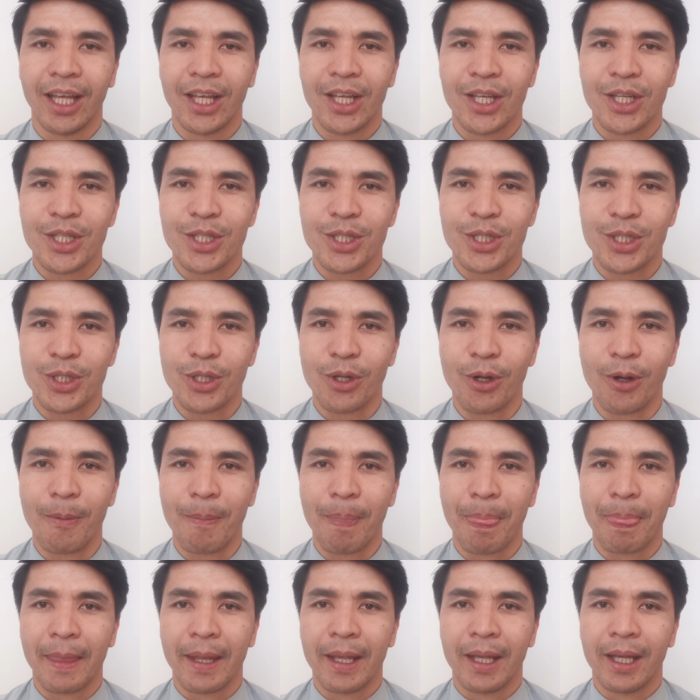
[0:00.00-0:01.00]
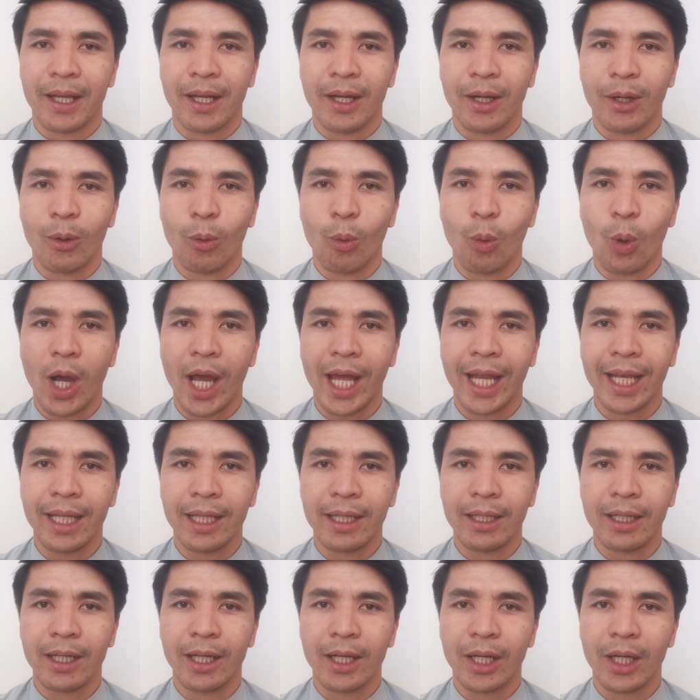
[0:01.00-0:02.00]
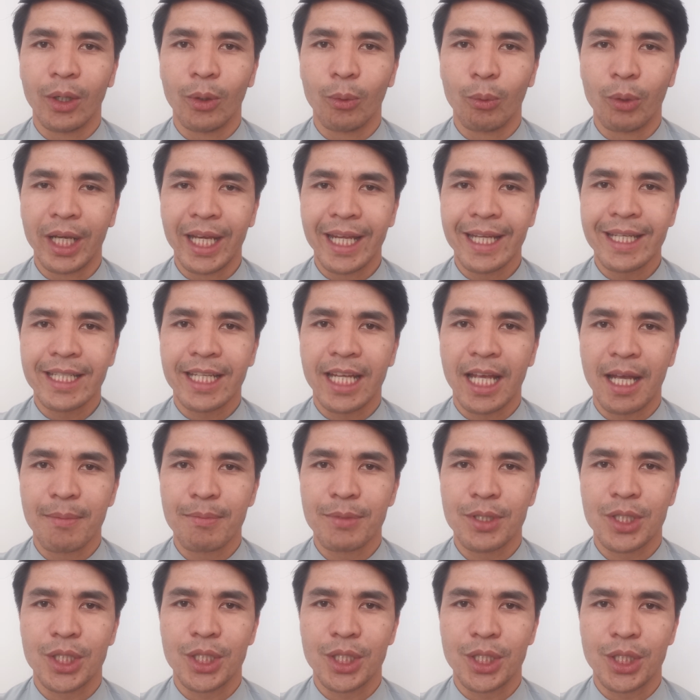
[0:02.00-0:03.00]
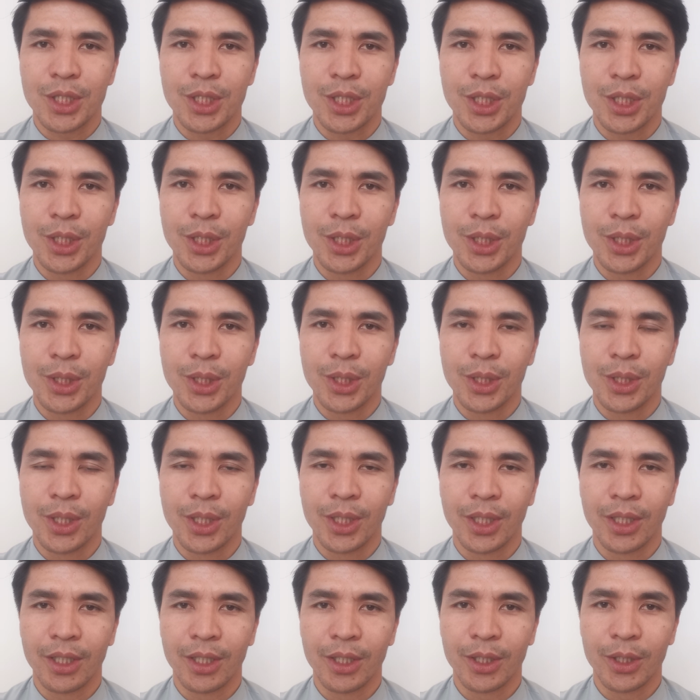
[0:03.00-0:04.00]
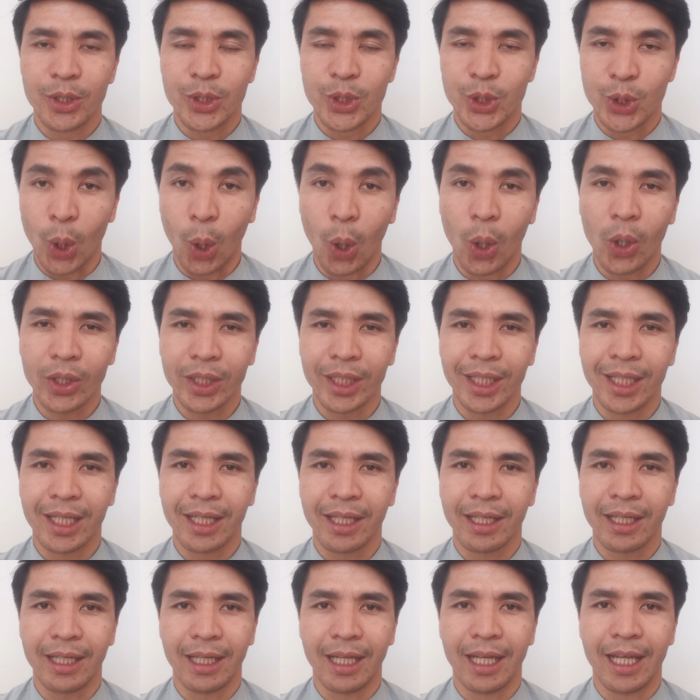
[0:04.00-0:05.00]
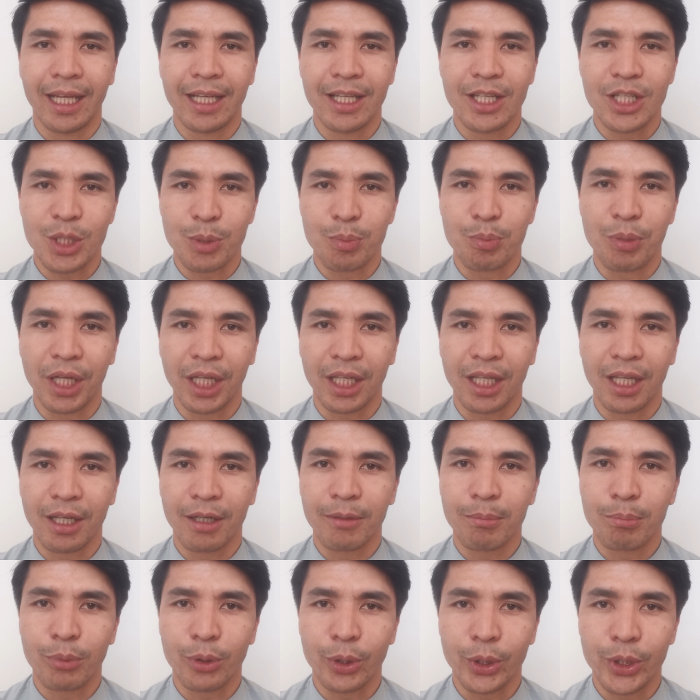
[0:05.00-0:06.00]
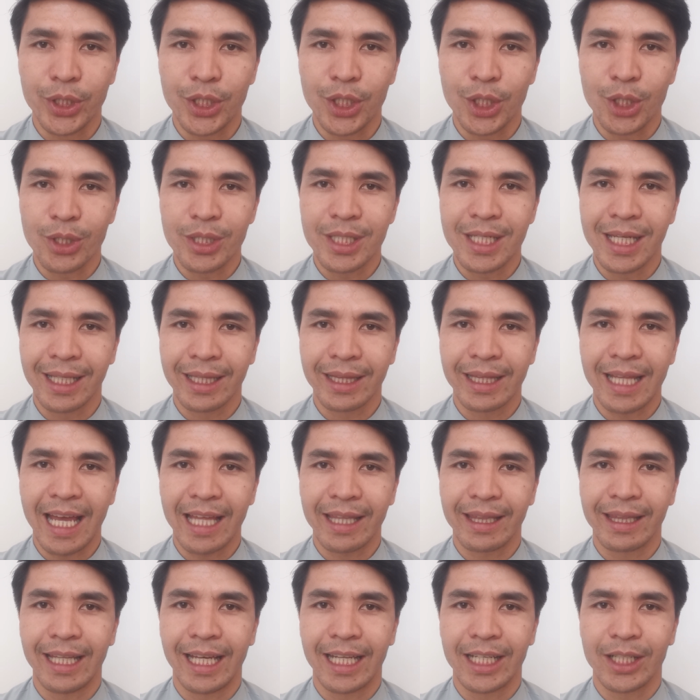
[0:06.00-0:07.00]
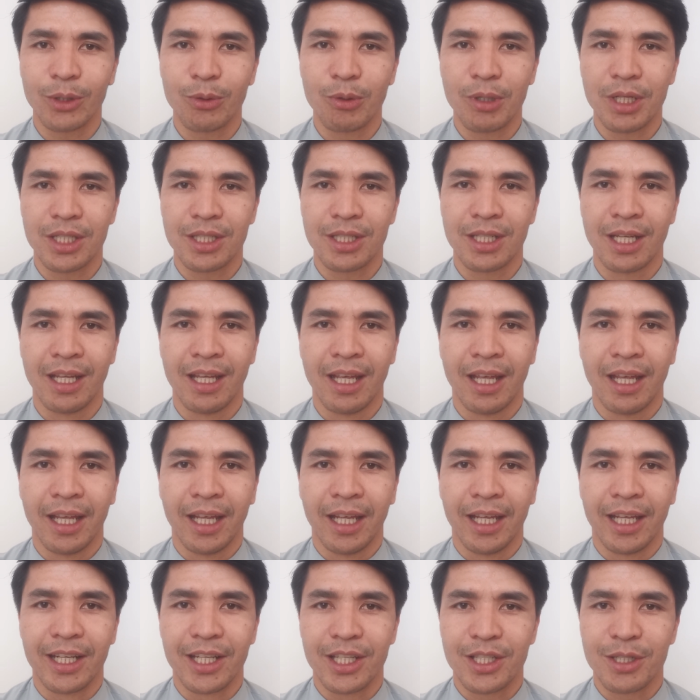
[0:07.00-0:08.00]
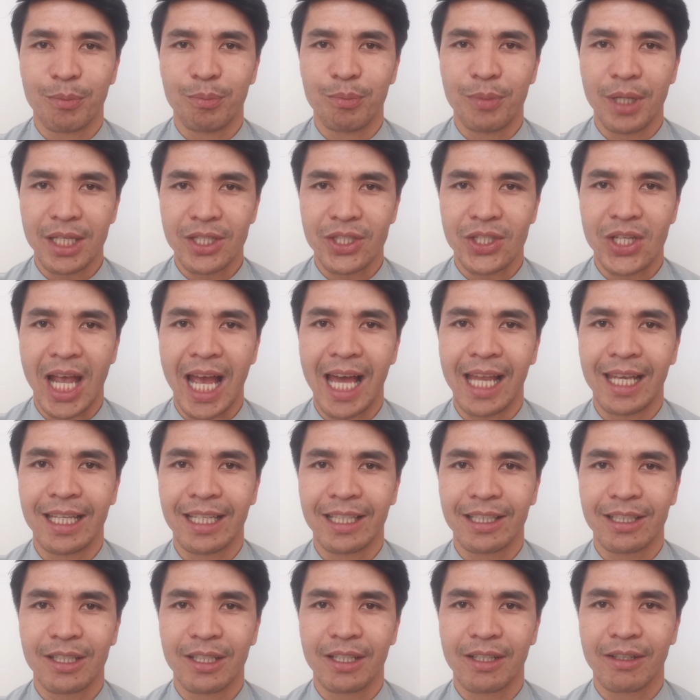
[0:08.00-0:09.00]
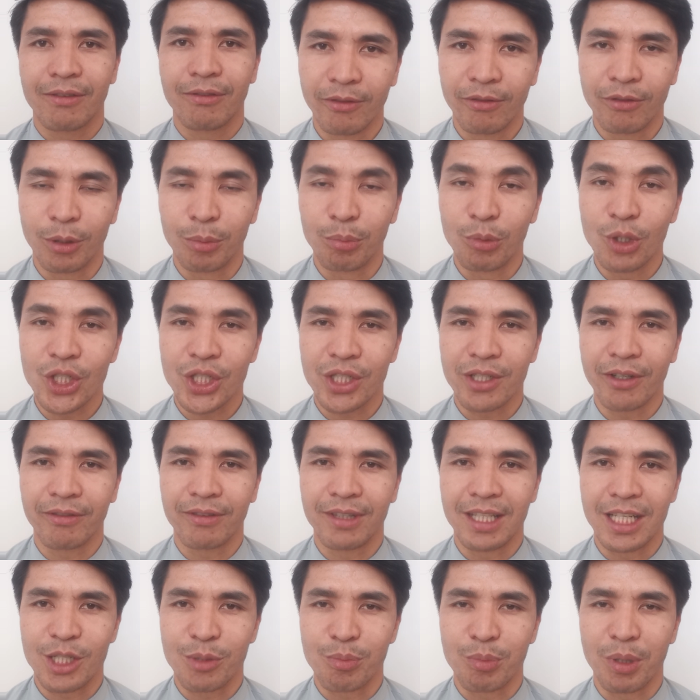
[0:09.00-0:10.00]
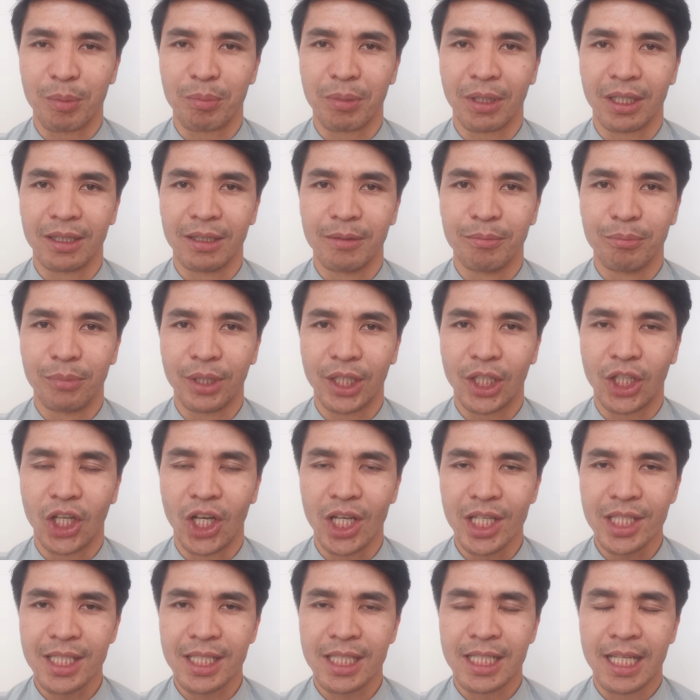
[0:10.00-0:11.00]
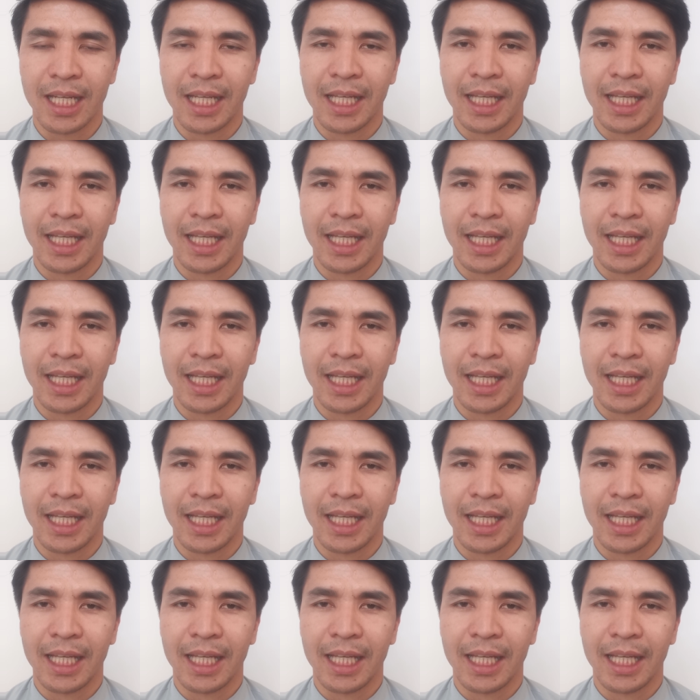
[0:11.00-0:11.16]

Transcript: So when it comes to talking and speaking, producing that language, it is a bit challenging for most of these people, because